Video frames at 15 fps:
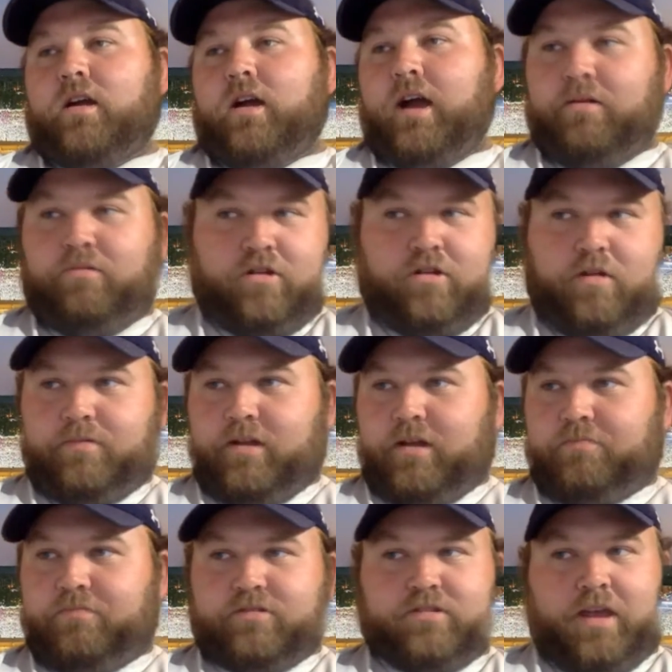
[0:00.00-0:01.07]
I would open
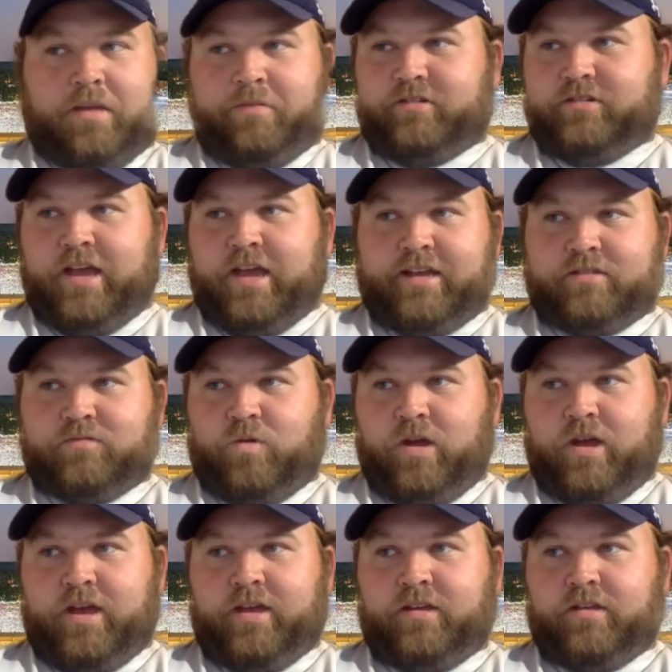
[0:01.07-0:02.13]
up the same exact
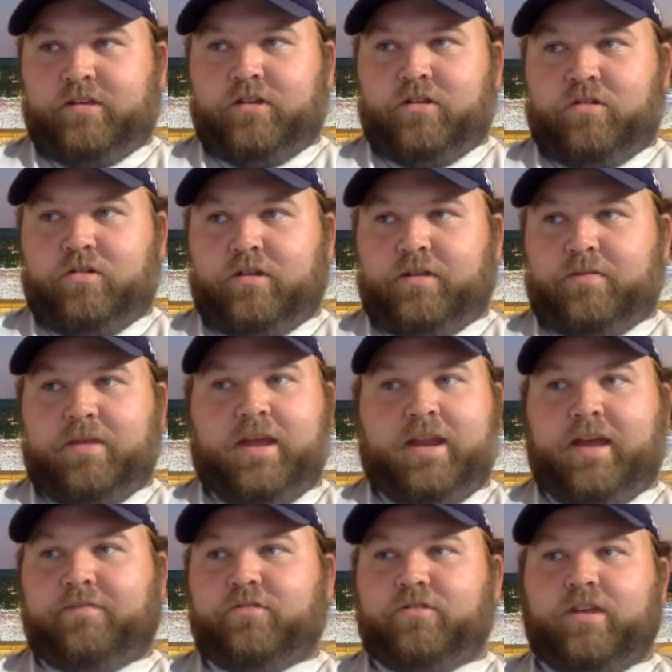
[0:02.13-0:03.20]
way, and then
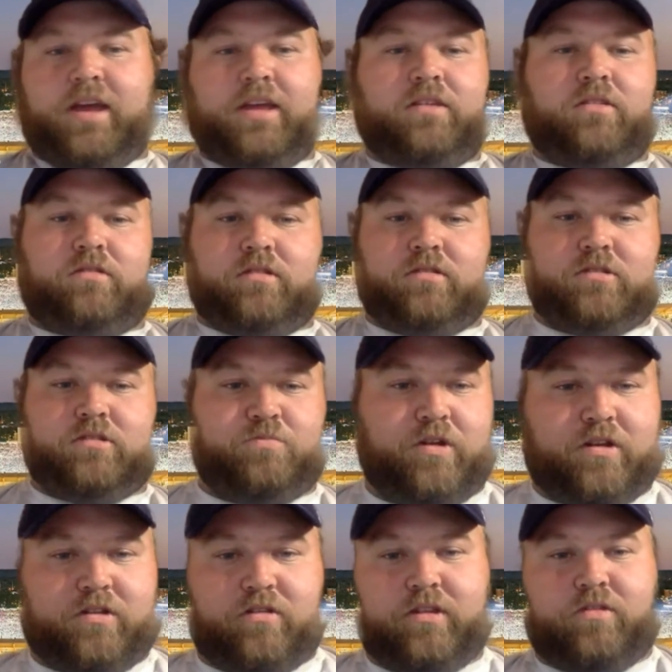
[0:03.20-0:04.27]
after that you can
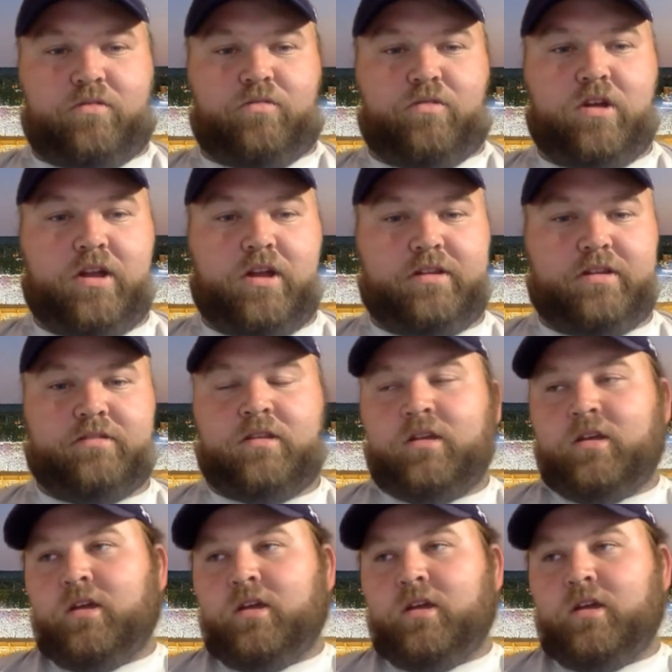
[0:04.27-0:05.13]
sprinkle in the run.